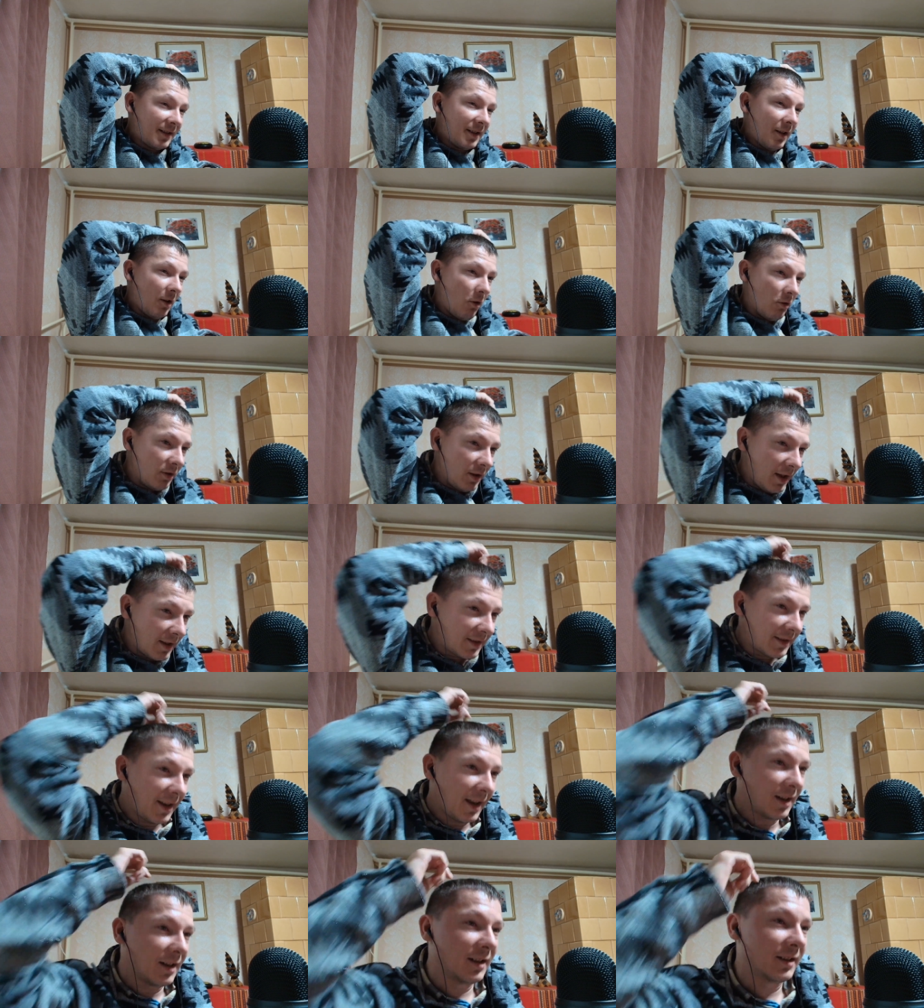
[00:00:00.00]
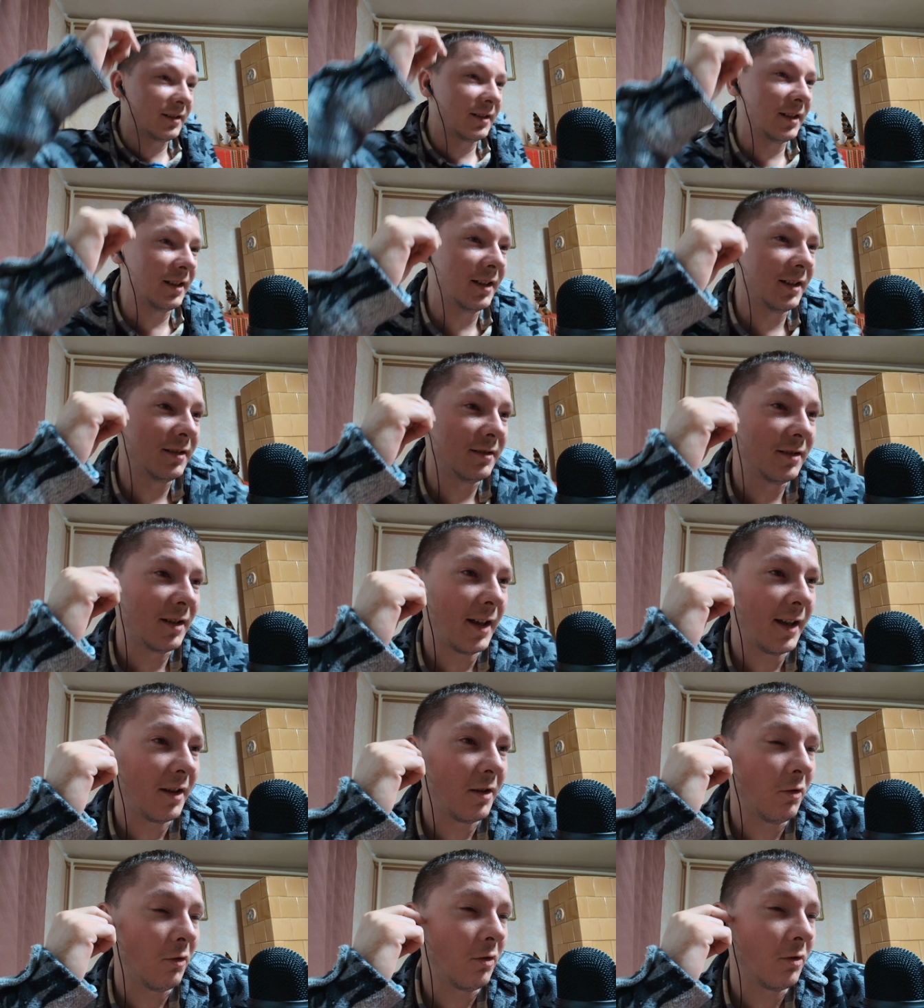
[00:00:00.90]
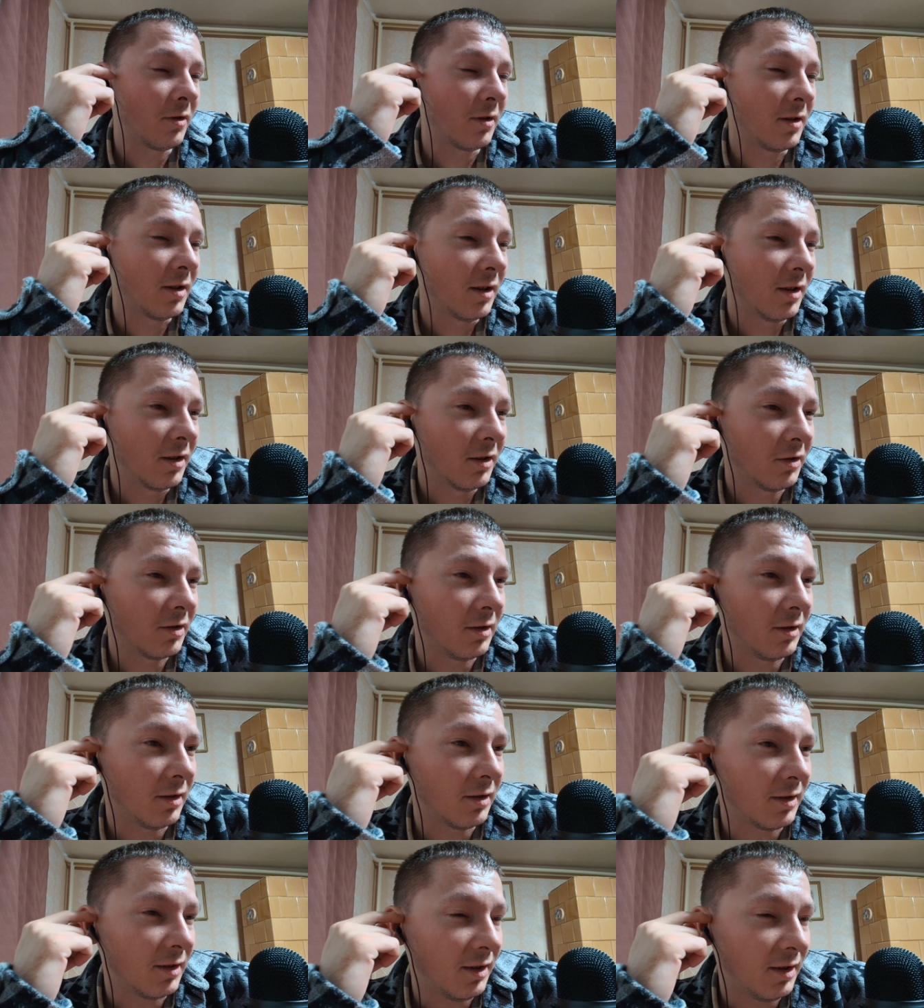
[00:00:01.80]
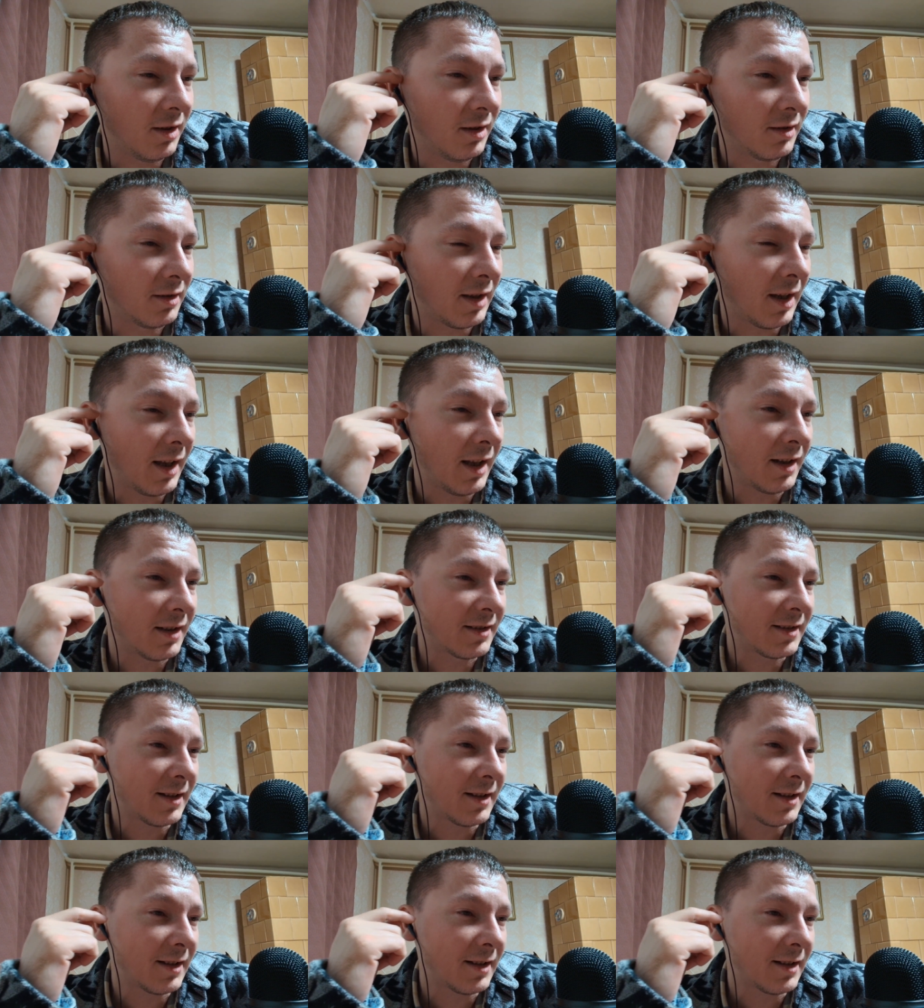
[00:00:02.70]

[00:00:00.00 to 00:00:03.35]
only a skeleton. Like look. Tell